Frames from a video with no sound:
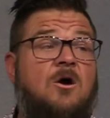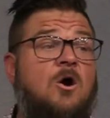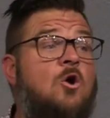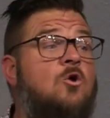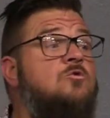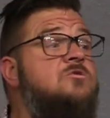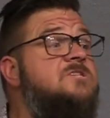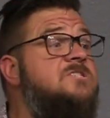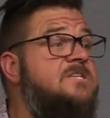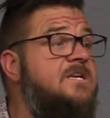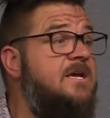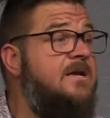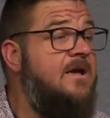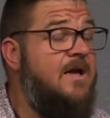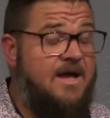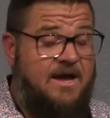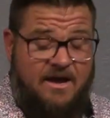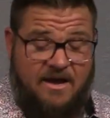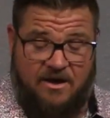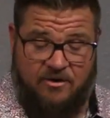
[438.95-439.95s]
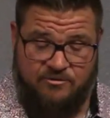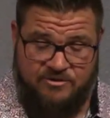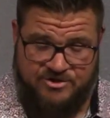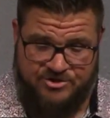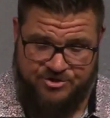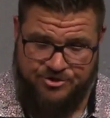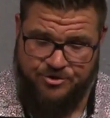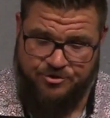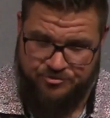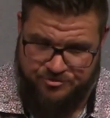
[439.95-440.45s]
hosting a house
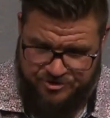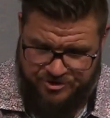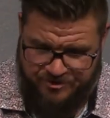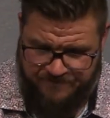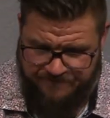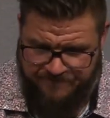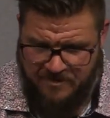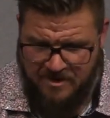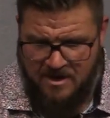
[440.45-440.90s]
church.